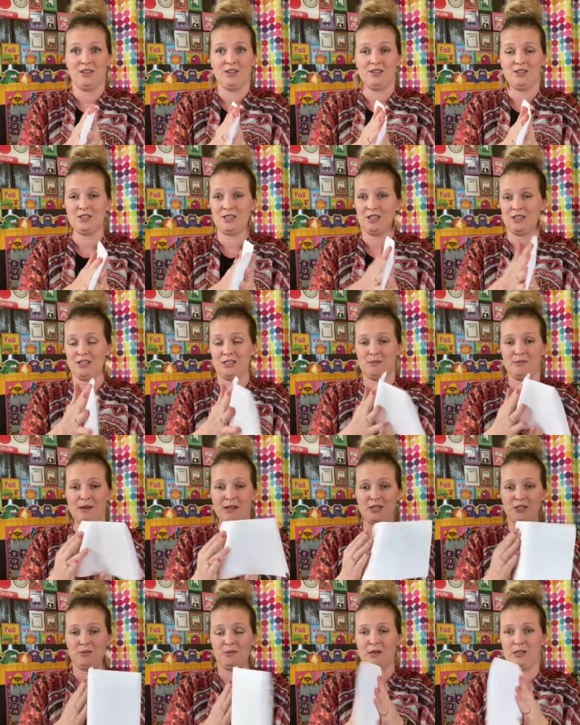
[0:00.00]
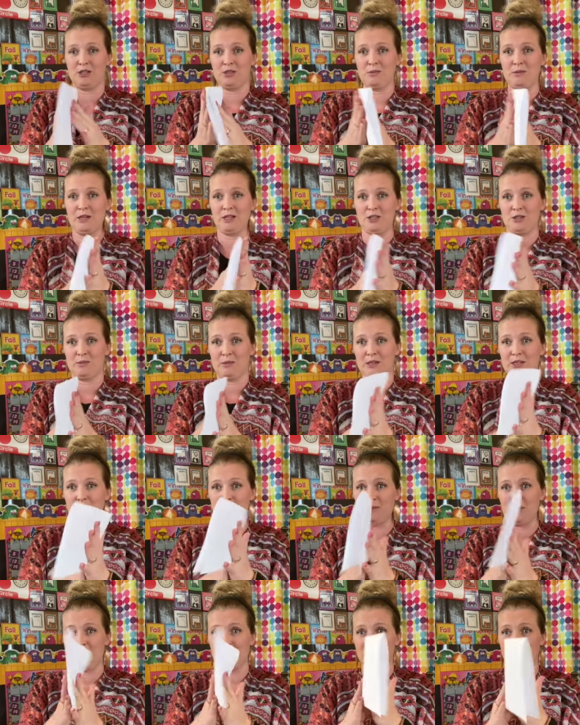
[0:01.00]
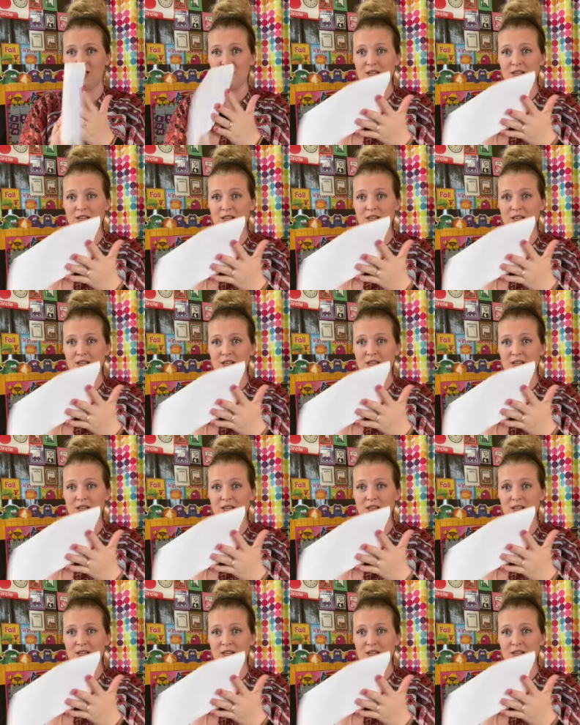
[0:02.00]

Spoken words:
Just gonna smash, smash, smash, smash, smash.